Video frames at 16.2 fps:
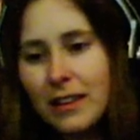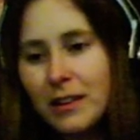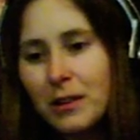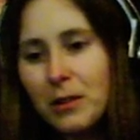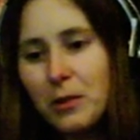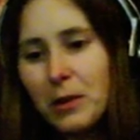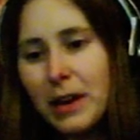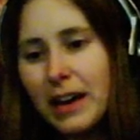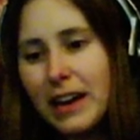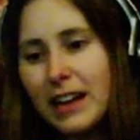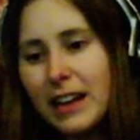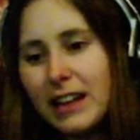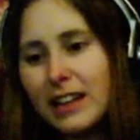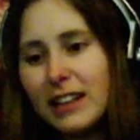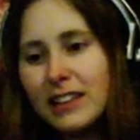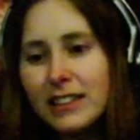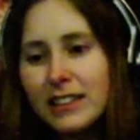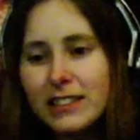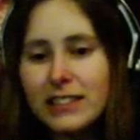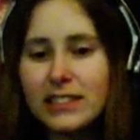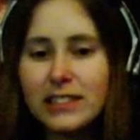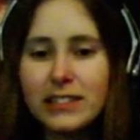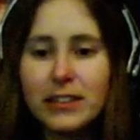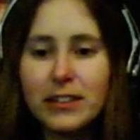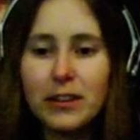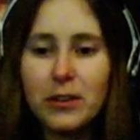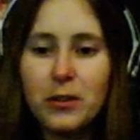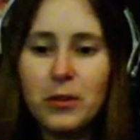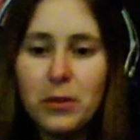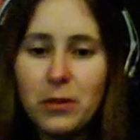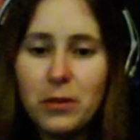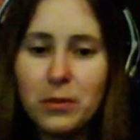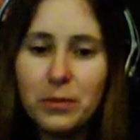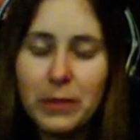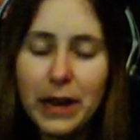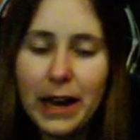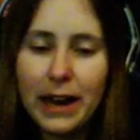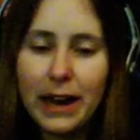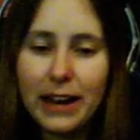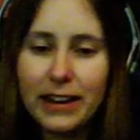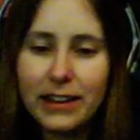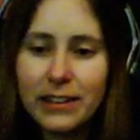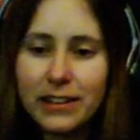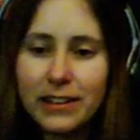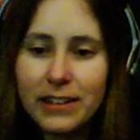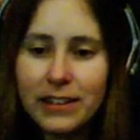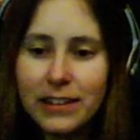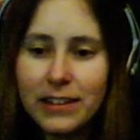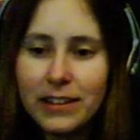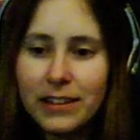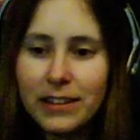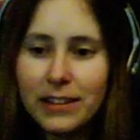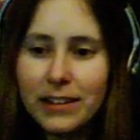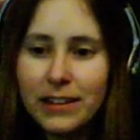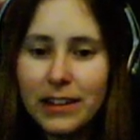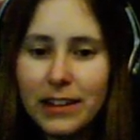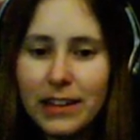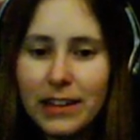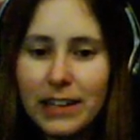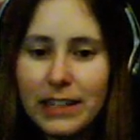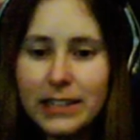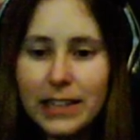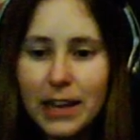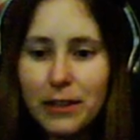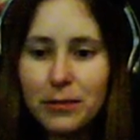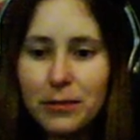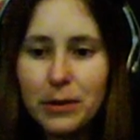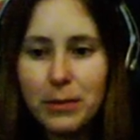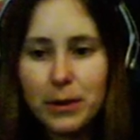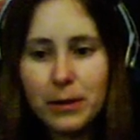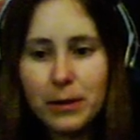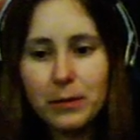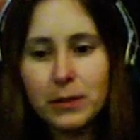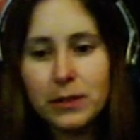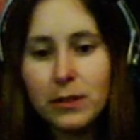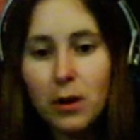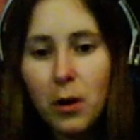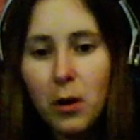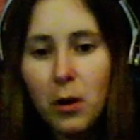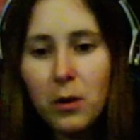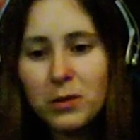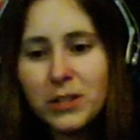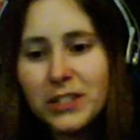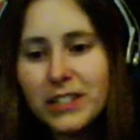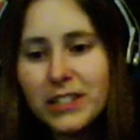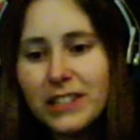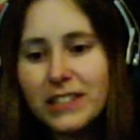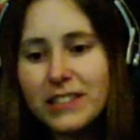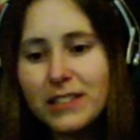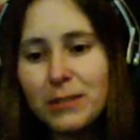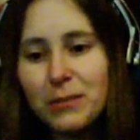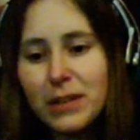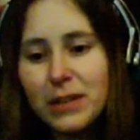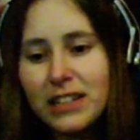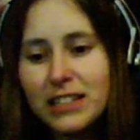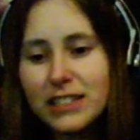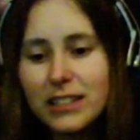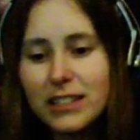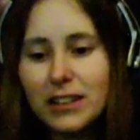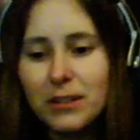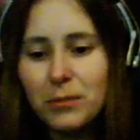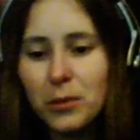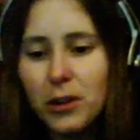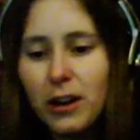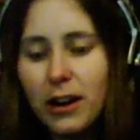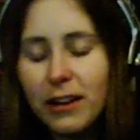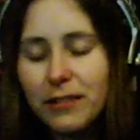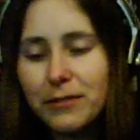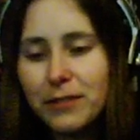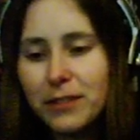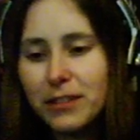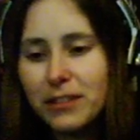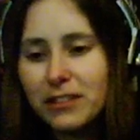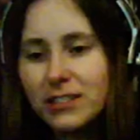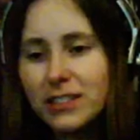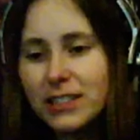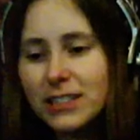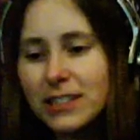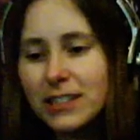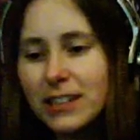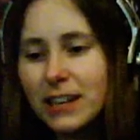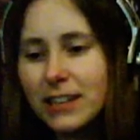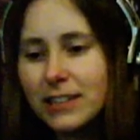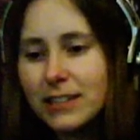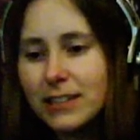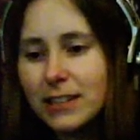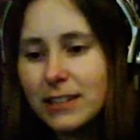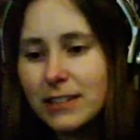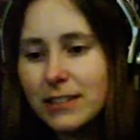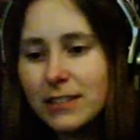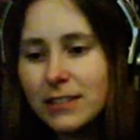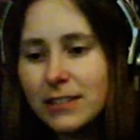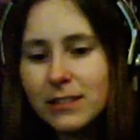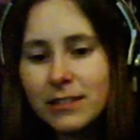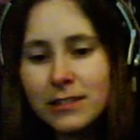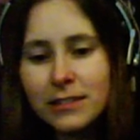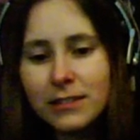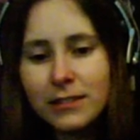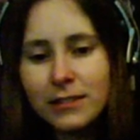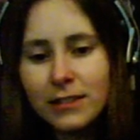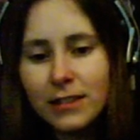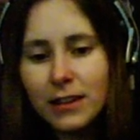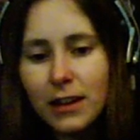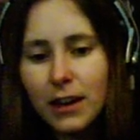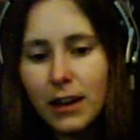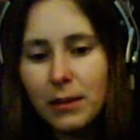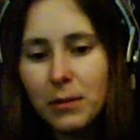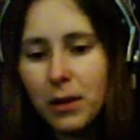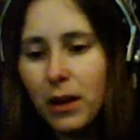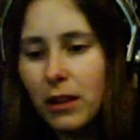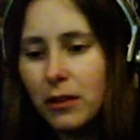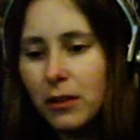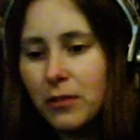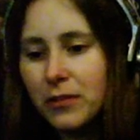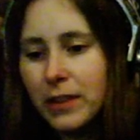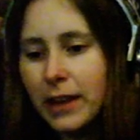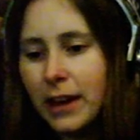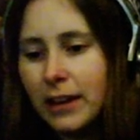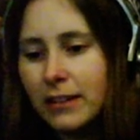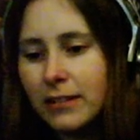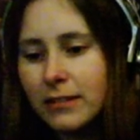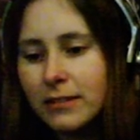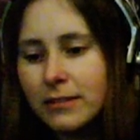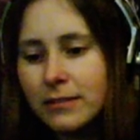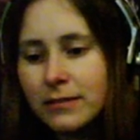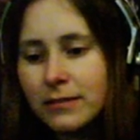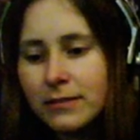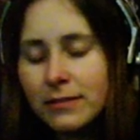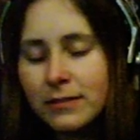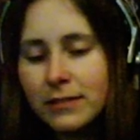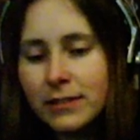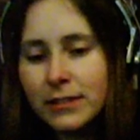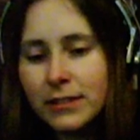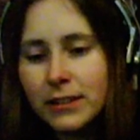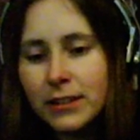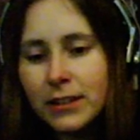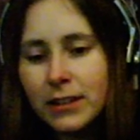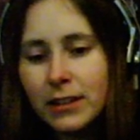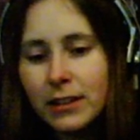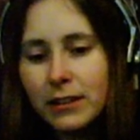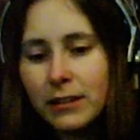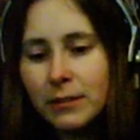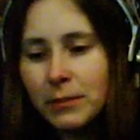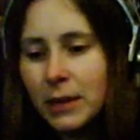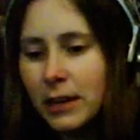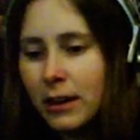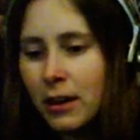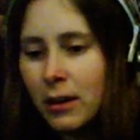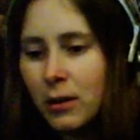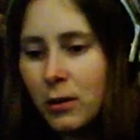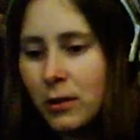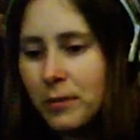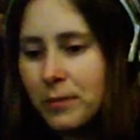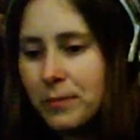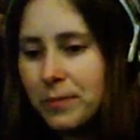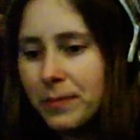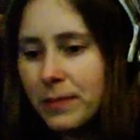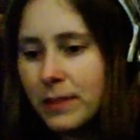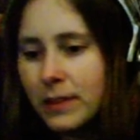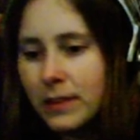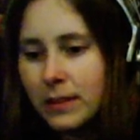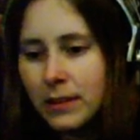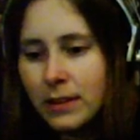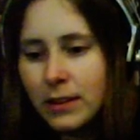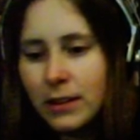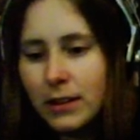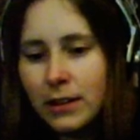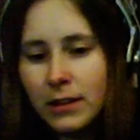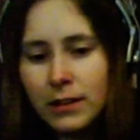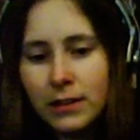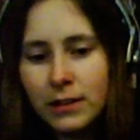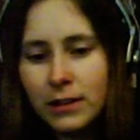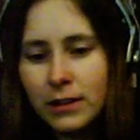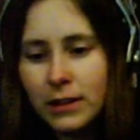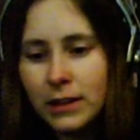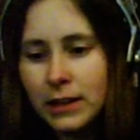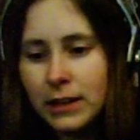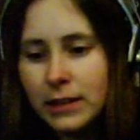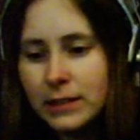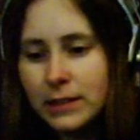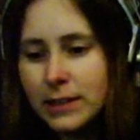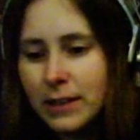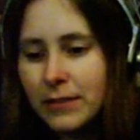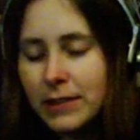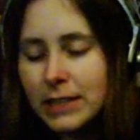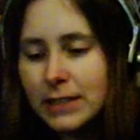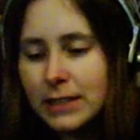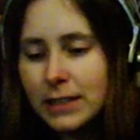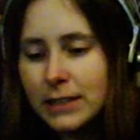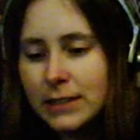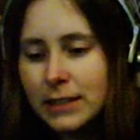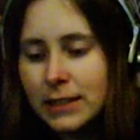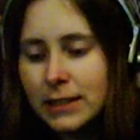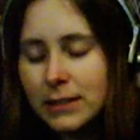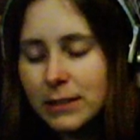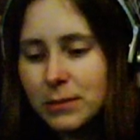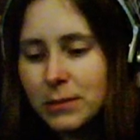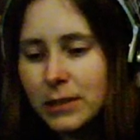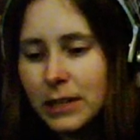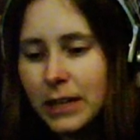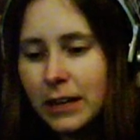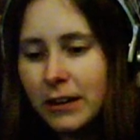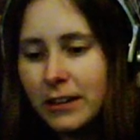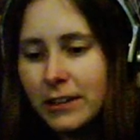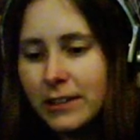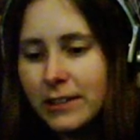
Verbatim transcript: Okay, let's go back. I think Death Ripper was... Oh shit, somebody listed a Moroc for sixty-nine cents. I'm all over that. Look at me go. And seventy-six cents pretty good